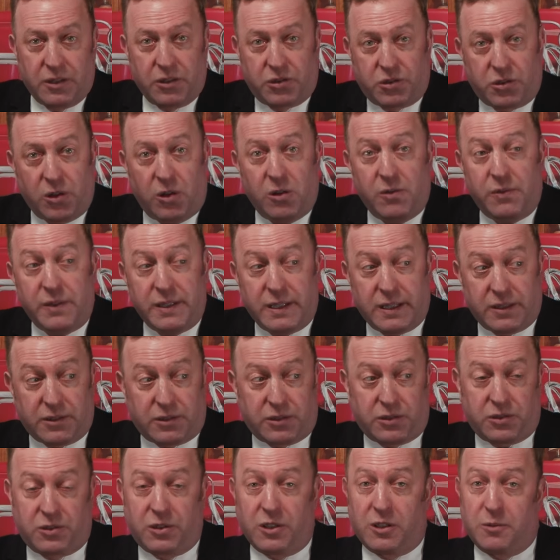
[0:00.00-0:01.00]
The Soviets
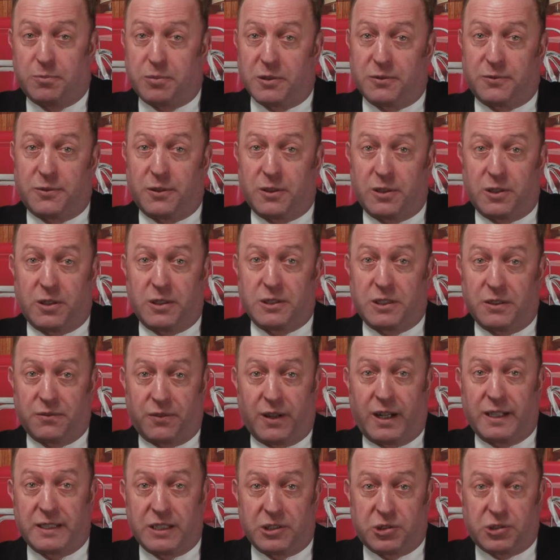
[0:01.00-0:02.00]
still prefer a
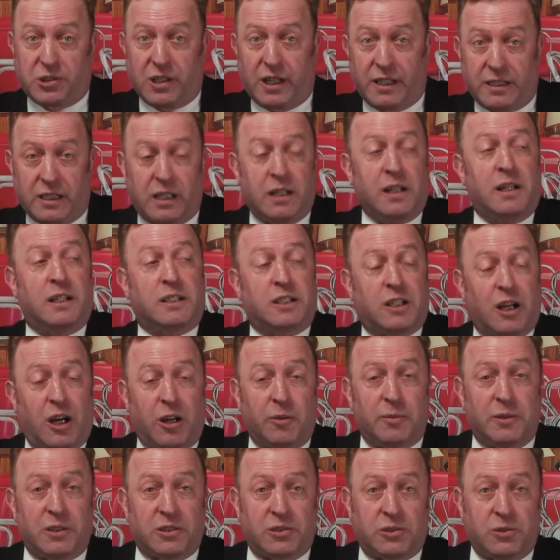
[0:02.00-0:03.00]
divided China,
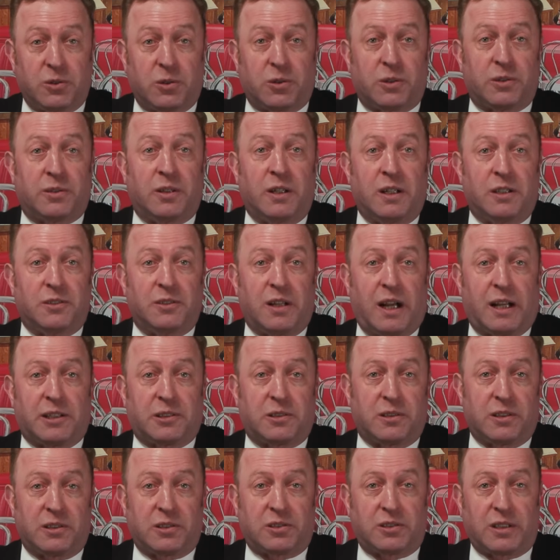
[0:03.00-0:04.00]
communist north,
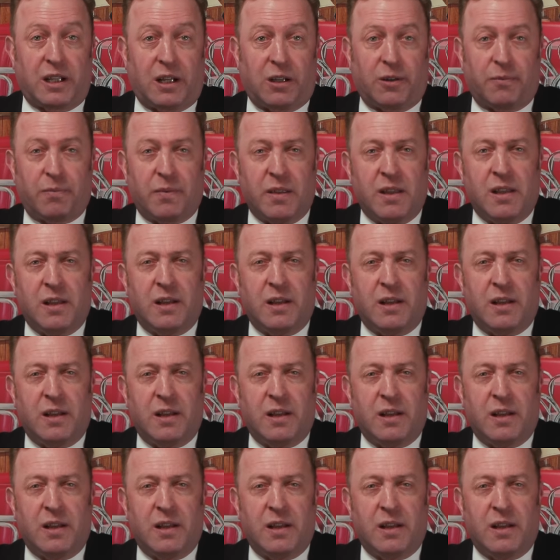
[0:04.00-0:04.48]
nationalist south,